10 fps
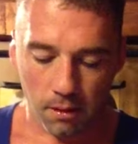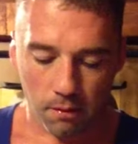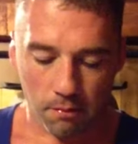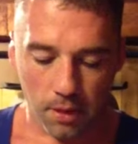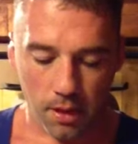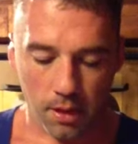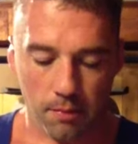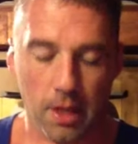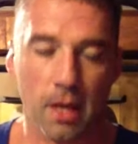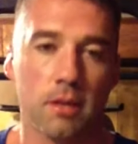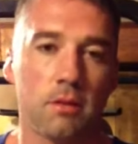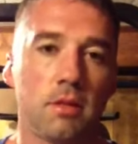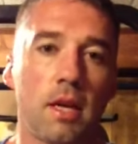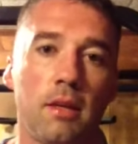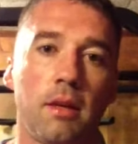But and I'll
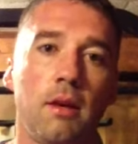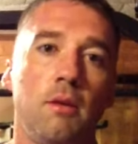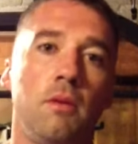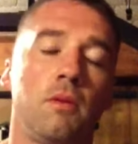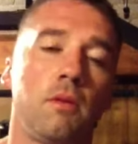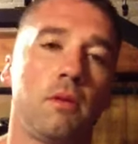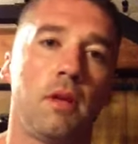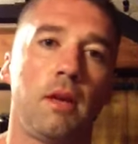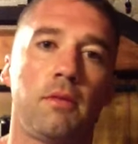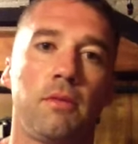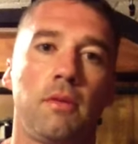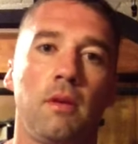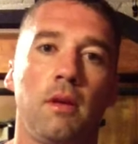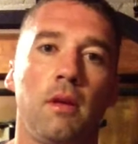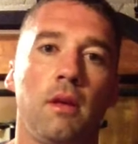say too,
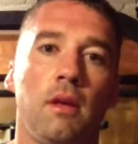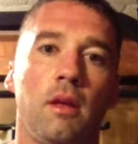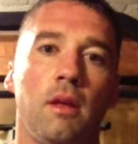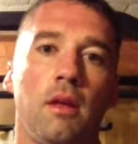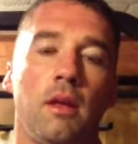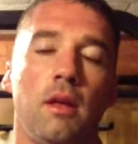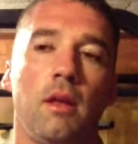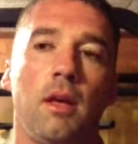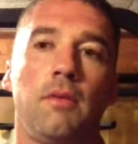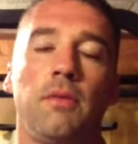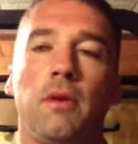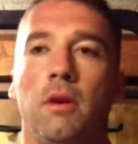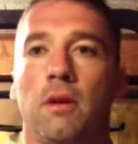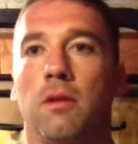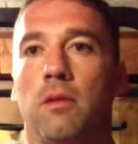if
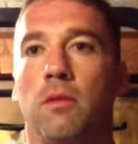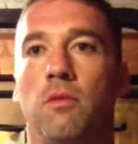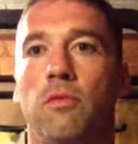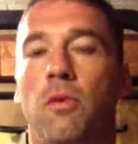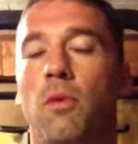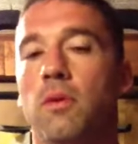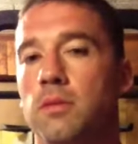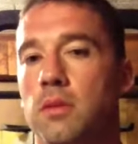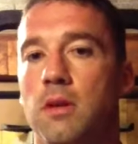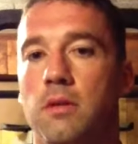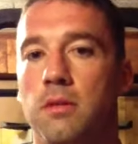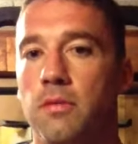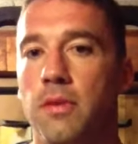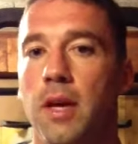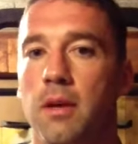your form starts to
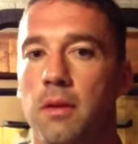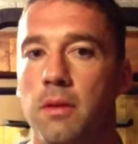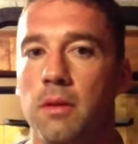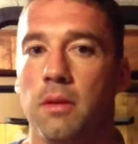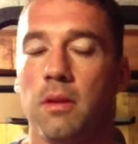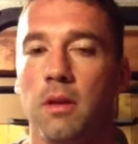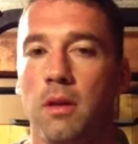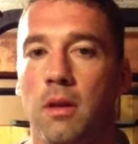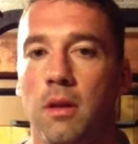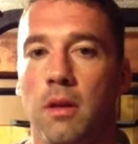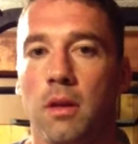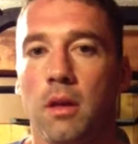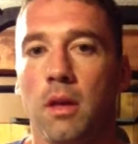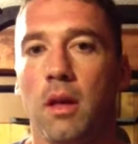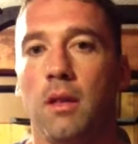fail,
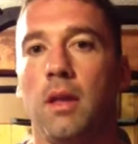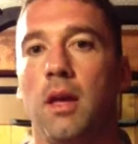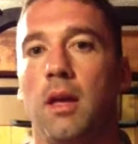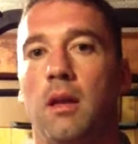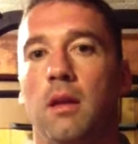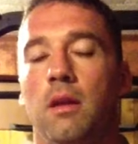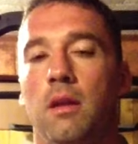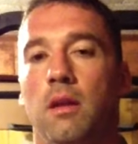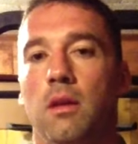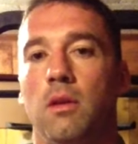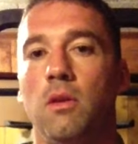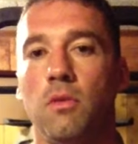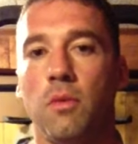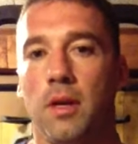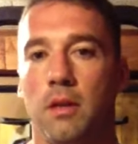then you
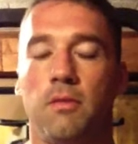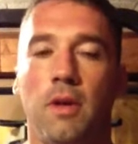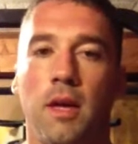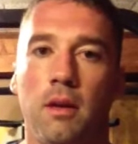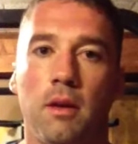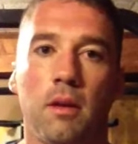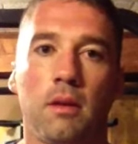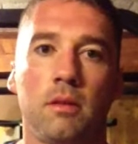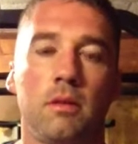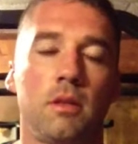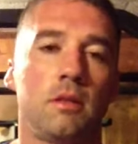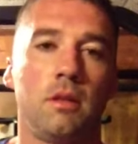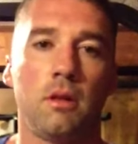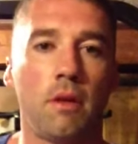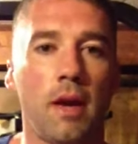went to failure. You
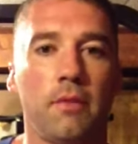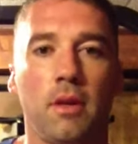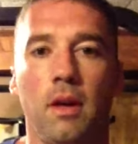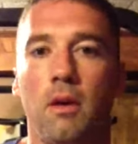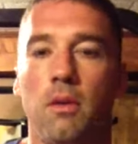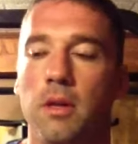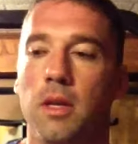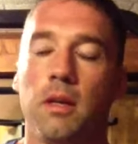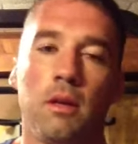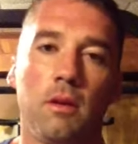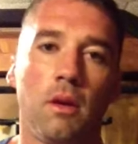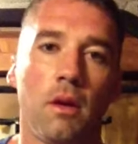don't have to go until you